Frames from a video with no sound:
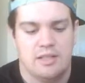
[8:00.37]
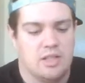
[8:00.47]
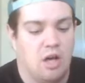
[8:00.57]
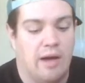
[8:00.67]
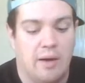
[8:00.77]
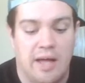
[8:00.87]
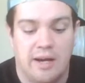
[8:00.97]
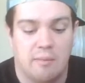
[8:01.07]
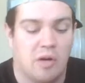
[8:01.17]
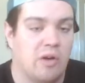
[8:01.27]
So I
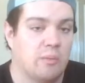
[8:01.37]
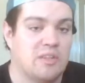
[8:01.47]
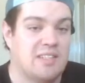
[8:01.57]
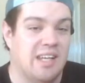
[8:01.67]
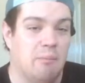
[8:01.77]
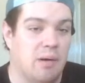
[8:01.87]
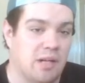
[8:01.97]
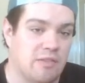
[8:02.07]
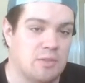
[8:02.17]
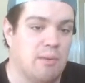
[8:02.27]
ended up going with CM
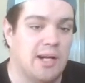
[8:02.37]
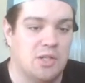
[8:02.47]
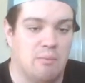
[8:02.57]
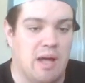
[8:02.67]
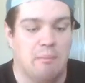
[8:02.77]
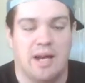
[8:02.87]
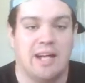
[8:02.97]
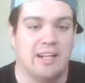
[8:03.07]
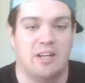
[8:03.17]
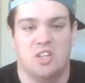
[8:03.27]
Punk versus Macho Man, but
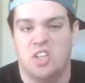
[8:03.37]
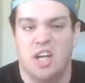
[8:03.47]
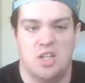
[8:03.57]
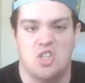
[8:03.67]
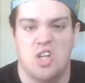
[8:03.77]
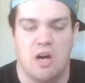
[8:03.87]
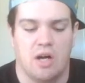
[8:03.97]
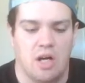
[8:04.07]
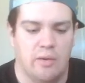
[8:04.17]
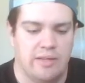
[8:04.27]
I could interchange
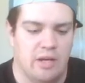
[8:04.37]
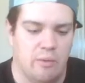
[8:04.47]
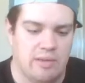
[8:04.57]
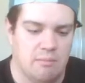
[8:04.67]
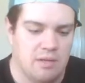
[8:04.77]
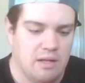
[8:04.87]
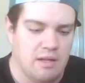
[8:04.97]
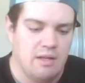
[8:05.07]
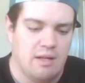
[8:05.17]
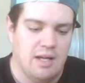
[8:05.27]
Jericho in there with him,
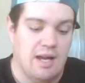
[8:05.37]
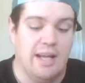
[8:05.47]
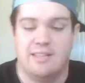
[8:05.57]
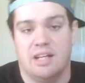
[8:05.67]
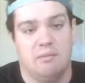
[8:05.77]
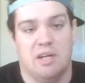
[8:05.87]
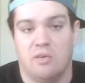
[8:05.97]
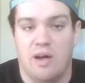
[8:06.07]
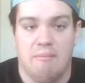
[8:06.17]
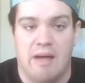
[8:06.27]
and I just think it'd be a
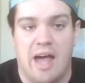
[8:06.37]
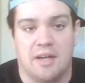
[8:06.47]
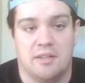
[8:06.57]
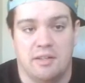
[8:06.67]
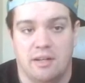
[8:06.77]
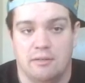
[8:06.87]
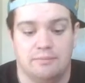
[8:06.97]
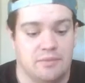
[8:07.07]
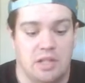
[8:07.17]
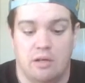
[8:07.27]
great match, you
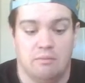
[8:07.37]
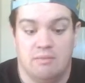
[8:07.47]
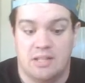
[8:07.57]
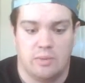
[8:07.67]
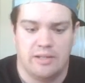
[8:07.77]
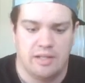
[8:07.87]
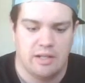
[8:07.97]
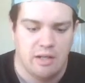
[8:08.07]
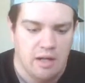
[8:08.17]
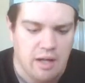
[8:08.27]
know, so that's why it's on
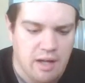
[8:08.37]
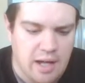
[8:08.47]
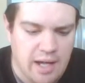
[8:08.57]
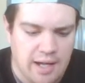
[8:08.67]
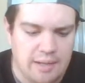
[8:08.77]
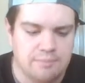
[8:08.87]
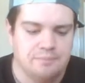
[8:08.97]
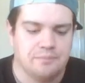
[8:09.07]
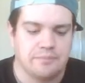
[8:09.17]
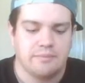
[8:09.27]

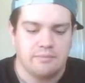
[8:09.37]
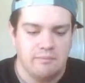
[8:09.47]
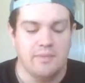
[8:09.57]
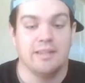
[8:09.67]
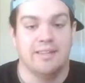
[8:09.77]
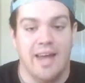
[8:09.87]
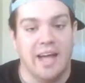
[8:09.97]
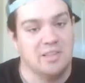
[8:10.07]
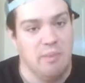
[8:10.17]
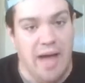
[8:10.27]
there. The
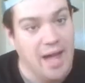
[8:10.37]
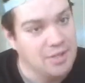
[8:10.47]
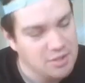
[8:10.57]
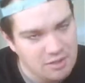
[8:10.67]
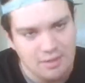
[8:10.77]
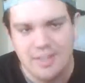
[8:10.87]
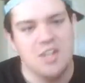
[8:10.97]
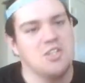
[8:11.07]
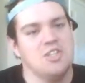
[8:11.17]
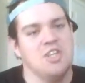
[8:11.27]
next match,
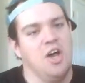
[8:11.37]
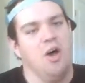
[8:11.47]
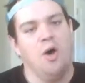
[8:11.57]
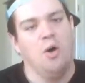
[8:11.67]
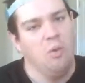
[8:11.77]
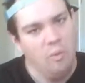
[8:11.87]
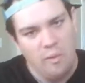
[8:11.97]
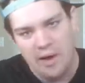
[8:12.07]
there's no